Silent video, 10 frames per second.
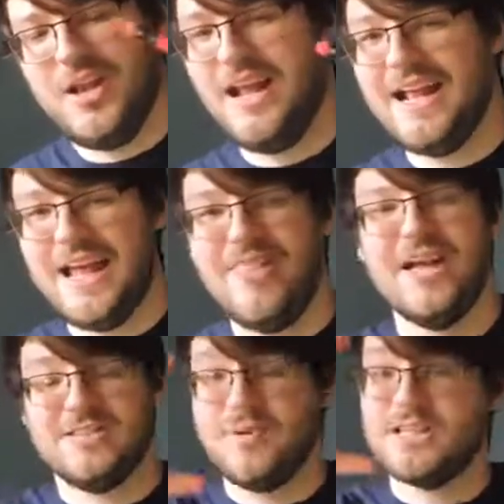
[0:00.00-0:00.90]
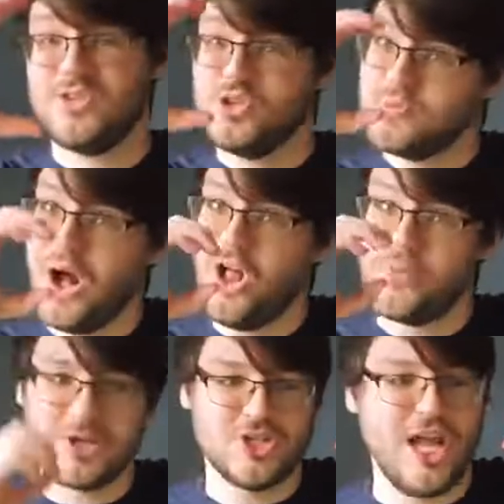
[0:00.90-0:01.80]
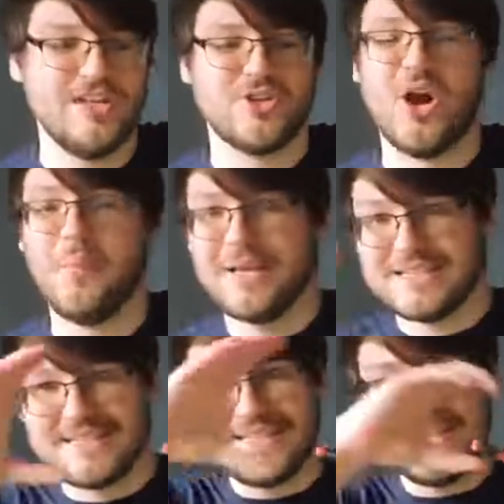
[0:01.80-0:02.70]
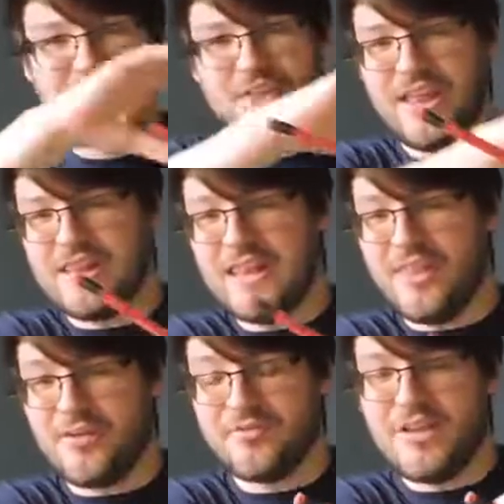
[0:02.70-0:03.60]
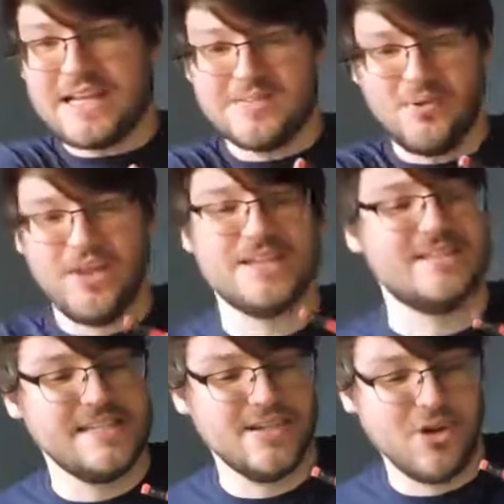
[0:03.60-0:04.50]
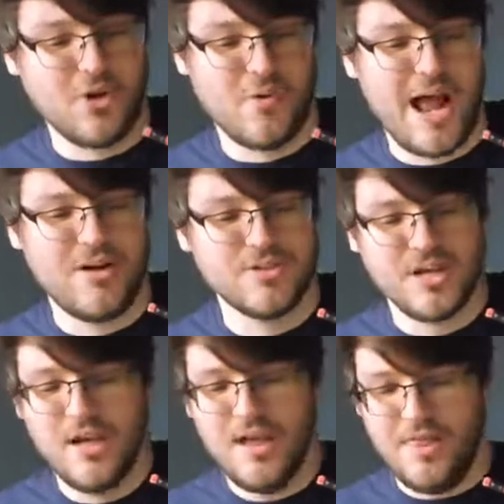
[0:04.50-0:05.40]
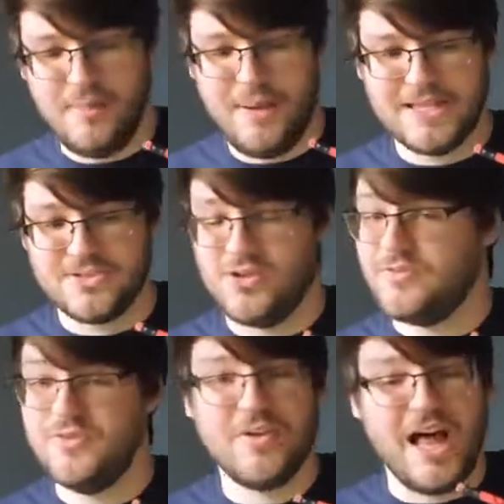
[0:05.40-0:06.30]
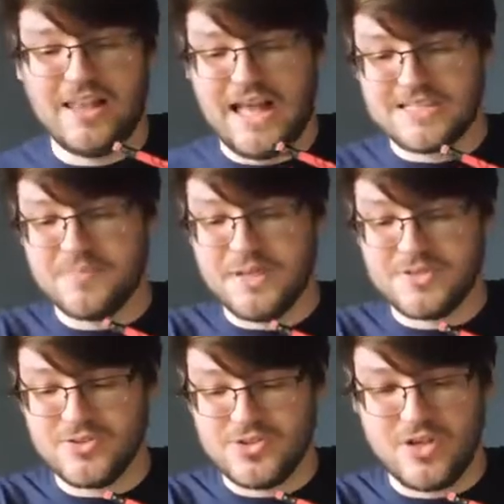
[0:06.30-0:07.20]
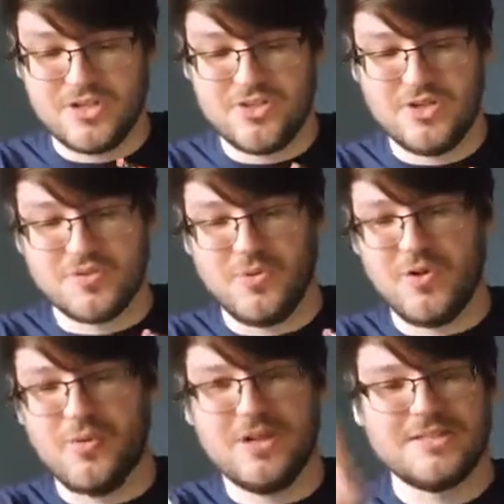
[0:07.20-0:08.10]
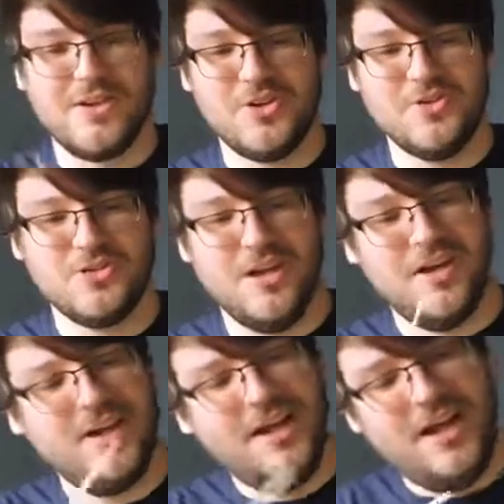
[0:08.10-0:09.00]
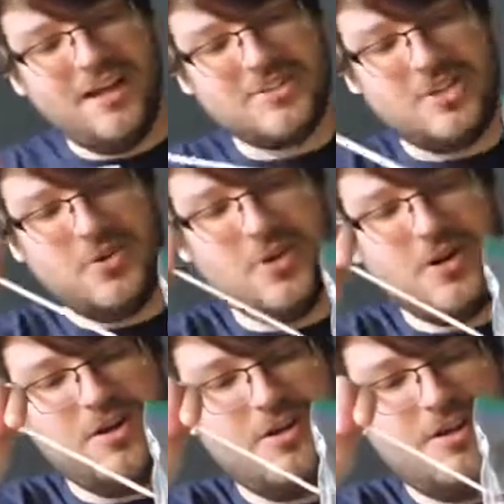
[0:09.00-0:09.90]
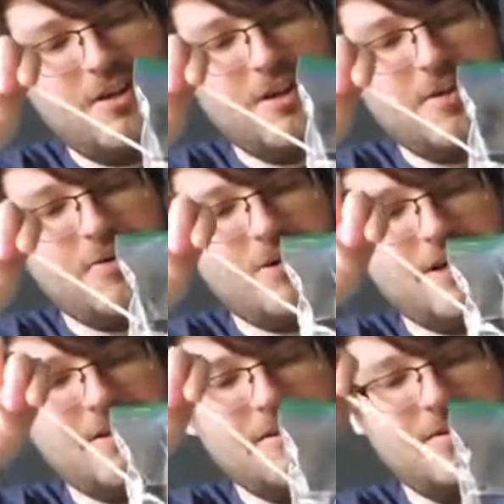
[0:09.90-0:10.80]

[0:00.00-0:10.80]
And again, that's because those polymer chains are helping seal. They're flexible. They seal around the pencil. If you've got lots of pencils, you can do this more than once. I'll use a skewer and go in.